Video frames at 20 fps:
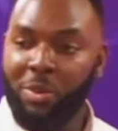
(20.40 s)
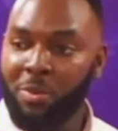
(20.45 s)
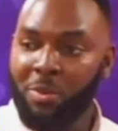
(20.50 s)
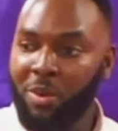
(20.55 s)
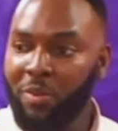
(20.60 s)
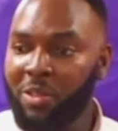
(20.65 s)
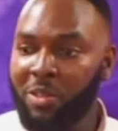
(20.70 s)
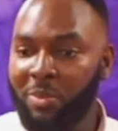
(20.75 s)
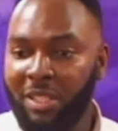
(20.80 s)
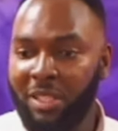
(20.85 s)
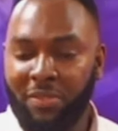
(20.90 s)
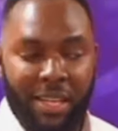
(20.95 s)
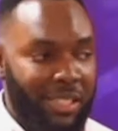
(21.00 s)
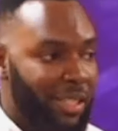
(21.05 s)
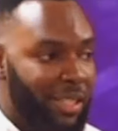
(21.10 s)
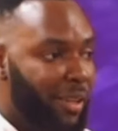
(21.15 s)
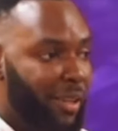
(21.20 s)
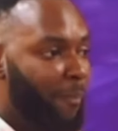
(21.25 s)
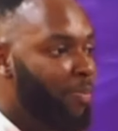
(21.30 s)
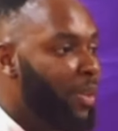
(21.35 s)
us believers
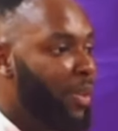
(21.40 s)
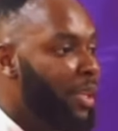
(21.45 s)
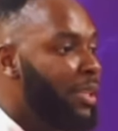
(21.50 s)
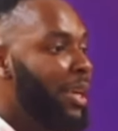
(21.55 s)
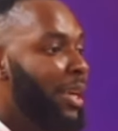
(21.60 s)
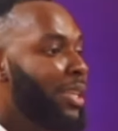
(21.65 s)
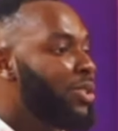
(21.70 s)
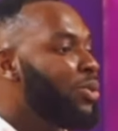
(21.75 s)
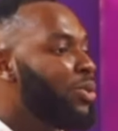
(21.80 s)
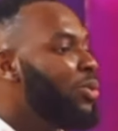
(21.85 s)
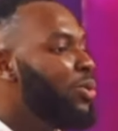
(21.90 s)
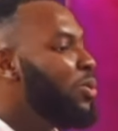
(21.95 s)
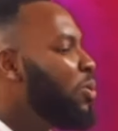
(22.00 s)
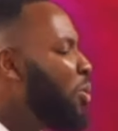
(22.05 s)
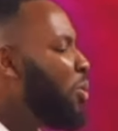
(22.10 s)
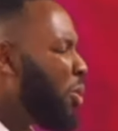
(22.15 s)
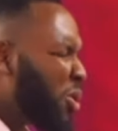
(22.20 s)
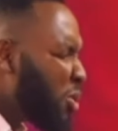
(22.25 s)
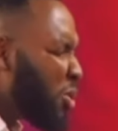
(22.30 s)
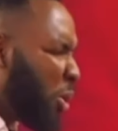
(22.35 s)
say, there's no
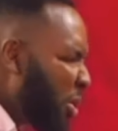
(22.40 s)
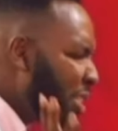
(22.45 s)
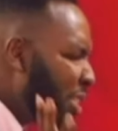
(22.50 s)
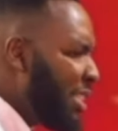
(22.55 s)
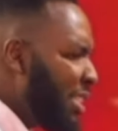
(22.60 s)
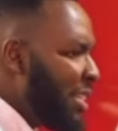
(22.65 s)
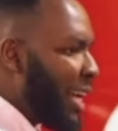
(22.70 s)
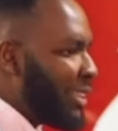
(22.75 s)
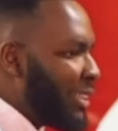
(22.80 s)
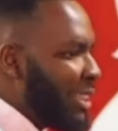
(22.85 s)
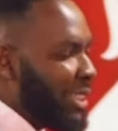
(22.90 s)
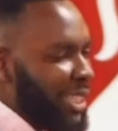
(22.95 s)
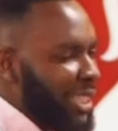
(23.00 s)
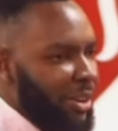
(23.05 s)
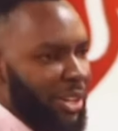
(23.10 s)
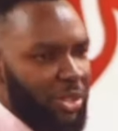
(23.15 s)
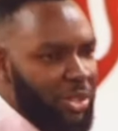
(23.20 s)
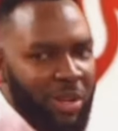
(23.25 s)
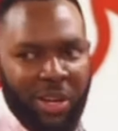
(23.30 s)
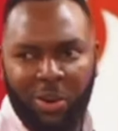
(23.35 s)
such thing as a
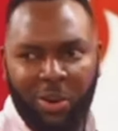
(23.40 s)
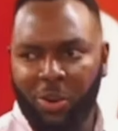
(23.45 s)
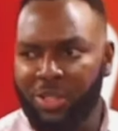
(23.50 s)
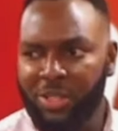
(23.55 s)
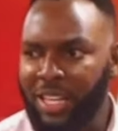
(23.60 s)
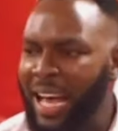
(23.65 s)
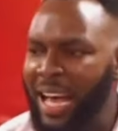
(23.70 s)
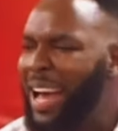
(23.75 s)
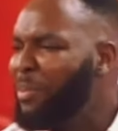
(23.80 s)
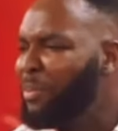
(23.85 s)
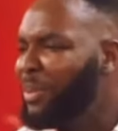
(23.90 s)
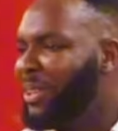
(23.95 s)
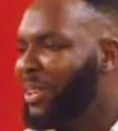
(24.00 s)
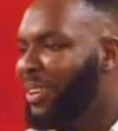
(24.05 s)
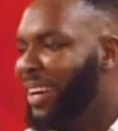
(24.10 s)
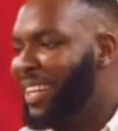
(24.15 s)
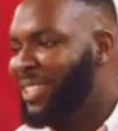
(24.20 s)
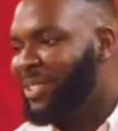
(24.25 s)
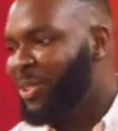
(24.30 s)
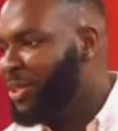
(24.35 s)
generational curse. I'm the
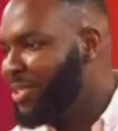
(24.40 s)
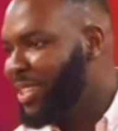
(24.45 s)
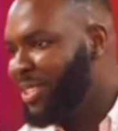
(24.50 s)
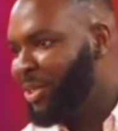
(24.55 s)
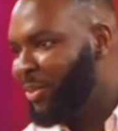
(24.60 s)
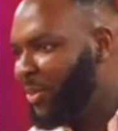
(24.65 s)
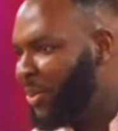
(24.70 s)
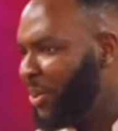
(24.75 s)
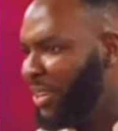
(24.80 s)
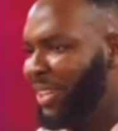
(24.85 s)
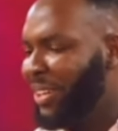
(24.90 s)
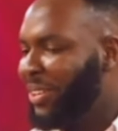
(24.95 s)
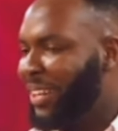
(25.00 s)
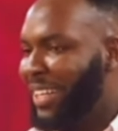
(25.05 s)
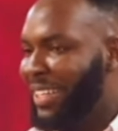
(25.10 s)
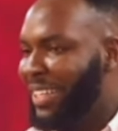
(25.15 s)
righteousness of God in Christ.